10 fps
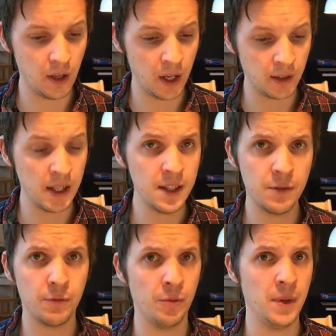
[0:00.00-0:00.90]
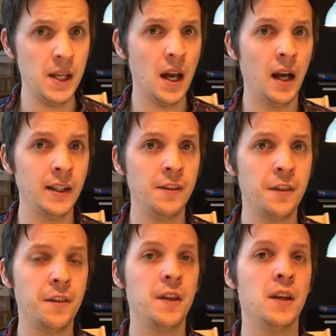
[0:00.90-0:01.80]
at least for me, I
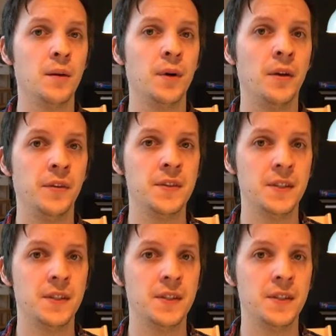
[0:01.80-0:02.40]
didn't think about